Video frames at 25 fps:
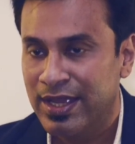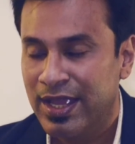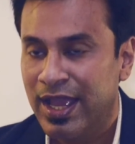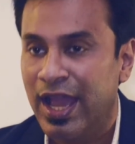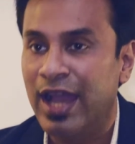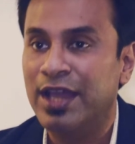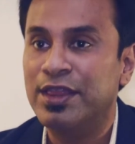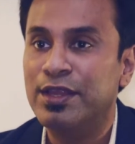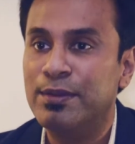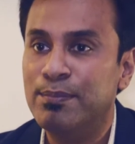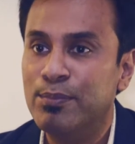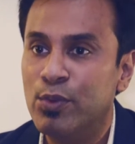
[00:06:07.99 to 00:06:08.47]

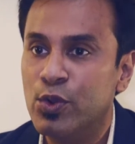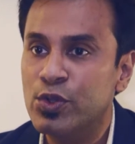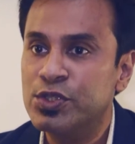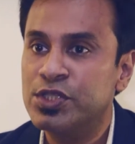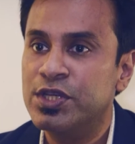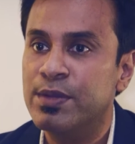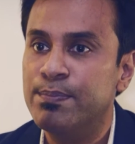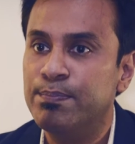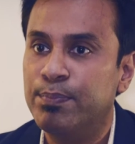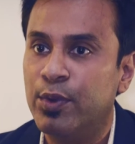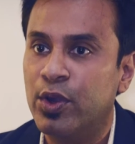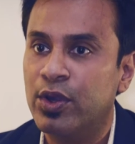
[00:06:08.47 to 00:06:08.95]
And the most
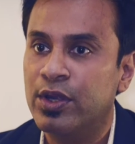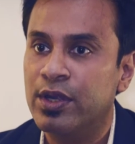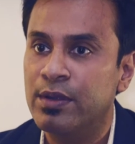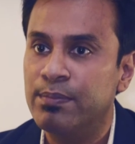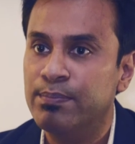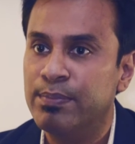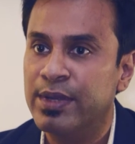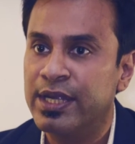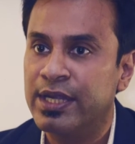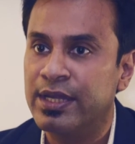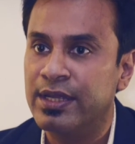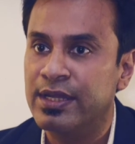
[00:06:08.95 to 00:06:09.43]
important
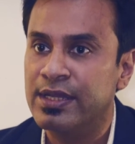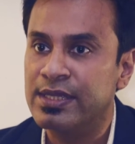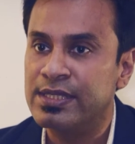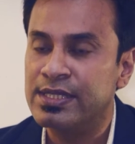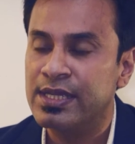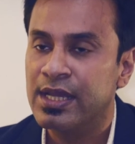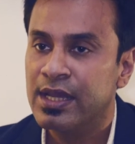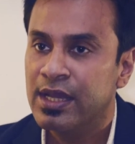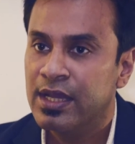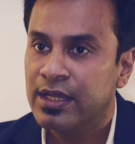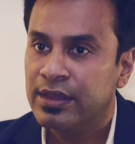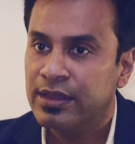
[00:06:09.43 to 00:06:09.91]
bit is
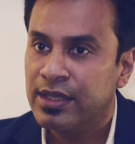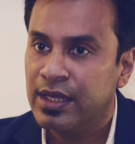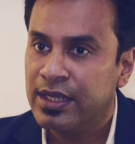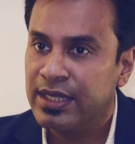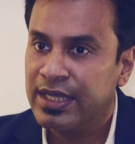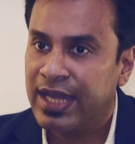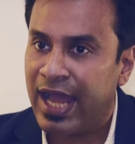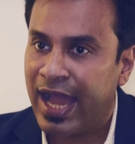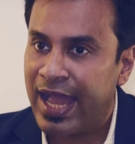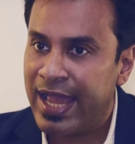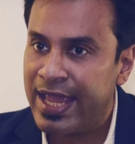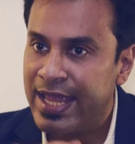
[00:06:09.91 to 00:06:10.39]
the
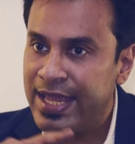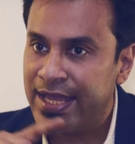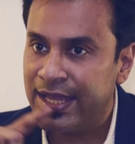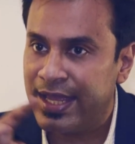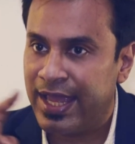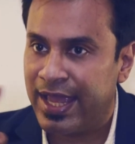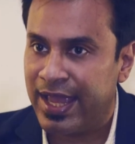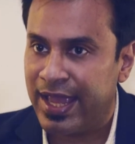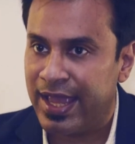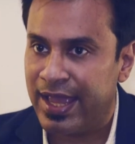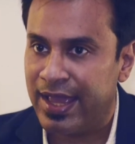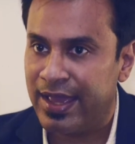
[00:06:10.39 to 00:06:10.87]
dying
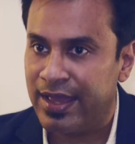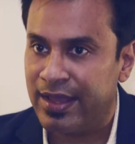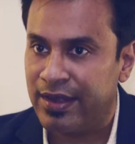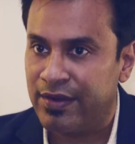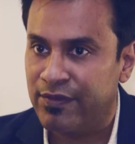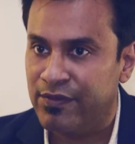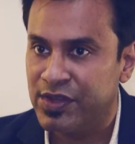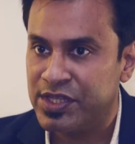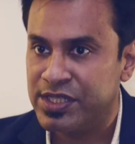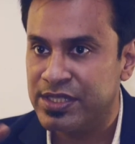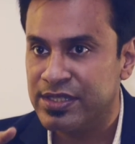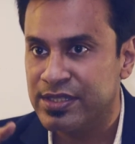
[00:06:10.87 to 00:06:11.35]
hair,
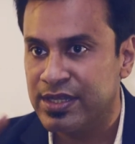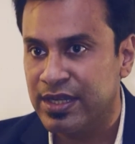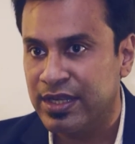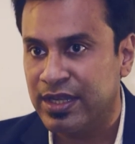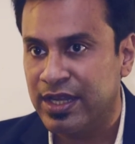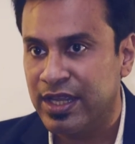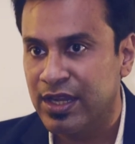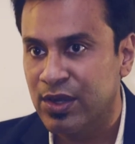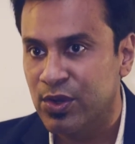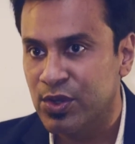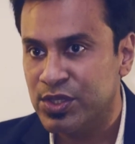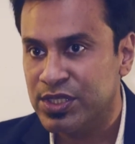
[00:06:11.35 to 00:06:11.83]
which is the
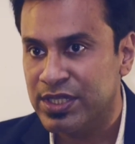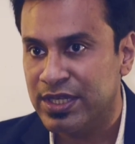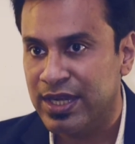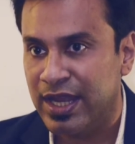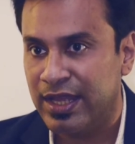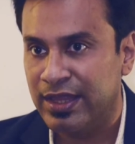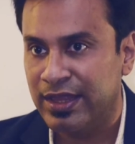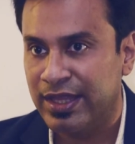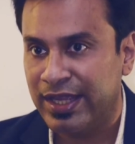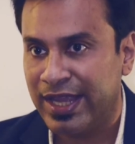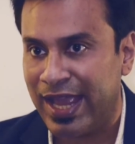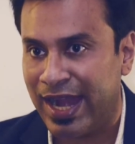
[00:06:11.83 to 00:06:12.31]
telogen
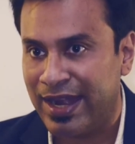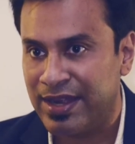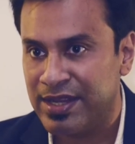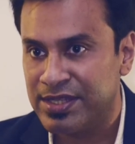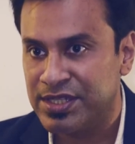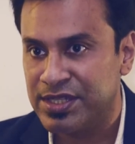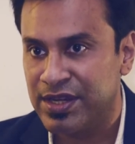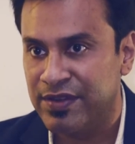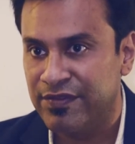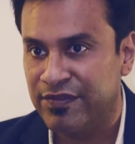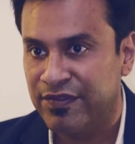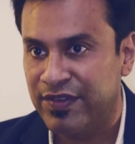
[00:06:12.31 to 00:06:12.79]
and the
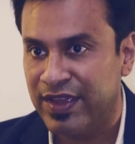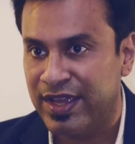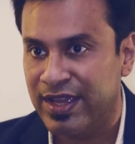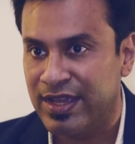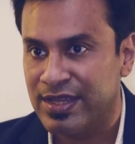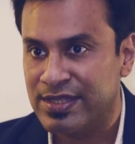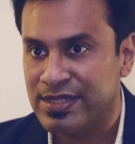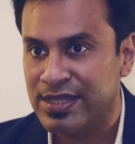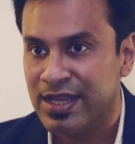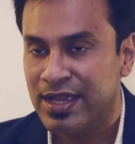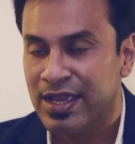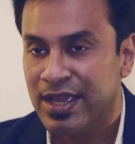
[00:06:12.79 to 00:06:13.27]
catagen
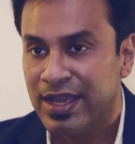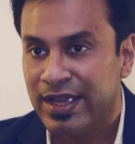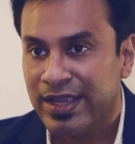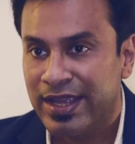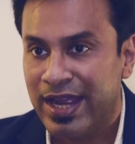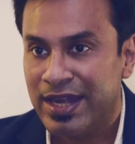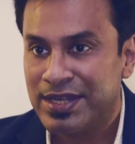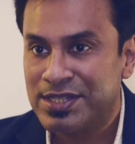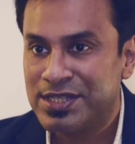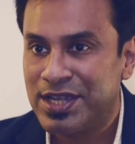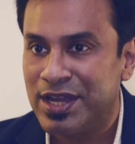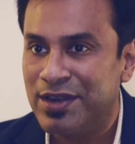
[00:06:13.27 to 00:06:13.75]
phase,
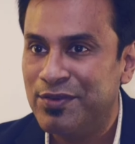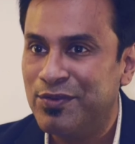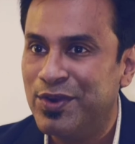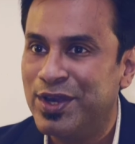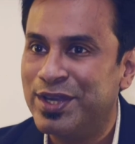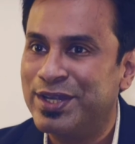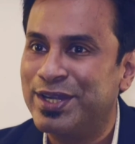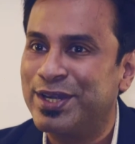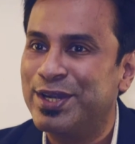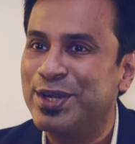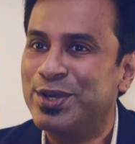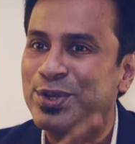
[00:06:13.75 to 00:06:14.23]
gets
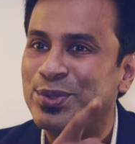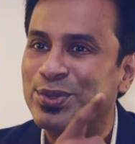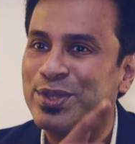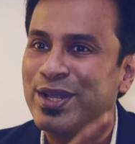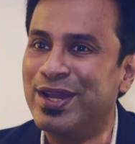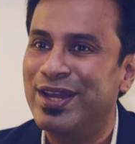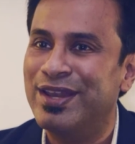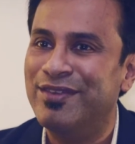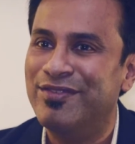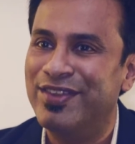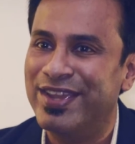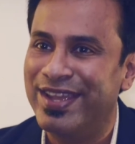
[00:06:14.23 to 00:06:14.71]
converted into the
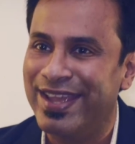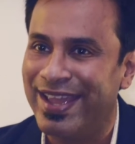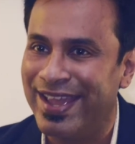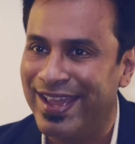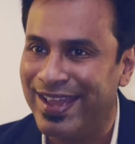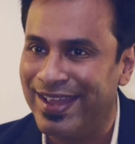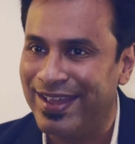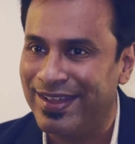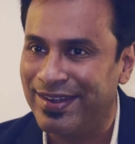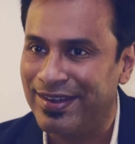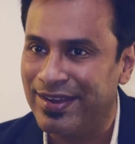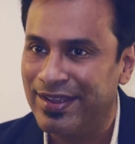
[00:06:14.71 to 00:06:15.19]
living
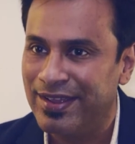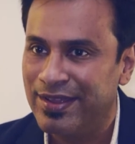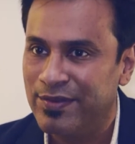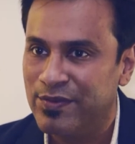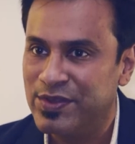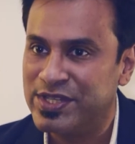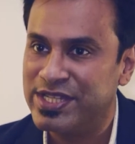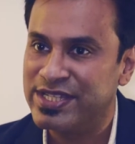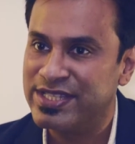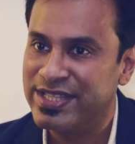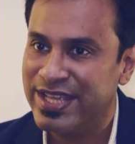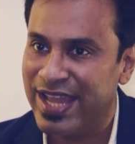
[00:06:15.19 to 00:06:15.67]
hair,
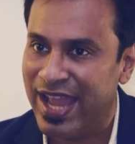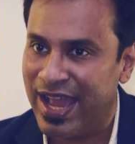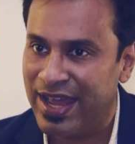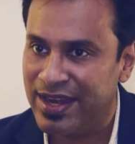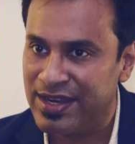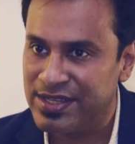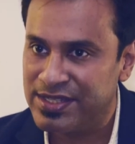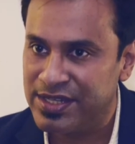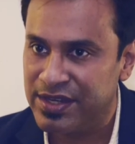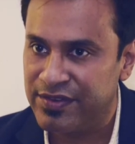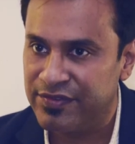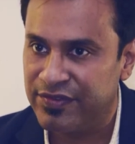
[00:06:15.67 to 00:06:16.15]
which is the
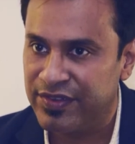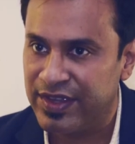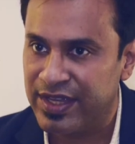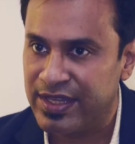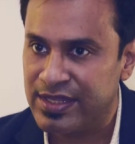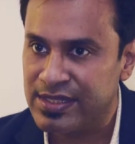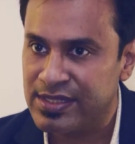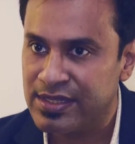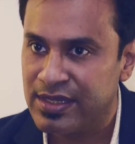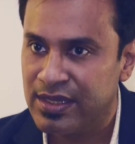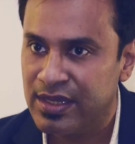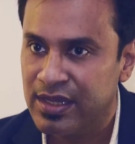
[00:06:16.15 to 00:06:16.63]
anagen
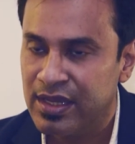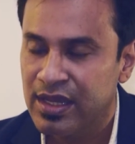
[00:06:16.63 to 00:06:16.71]
phase.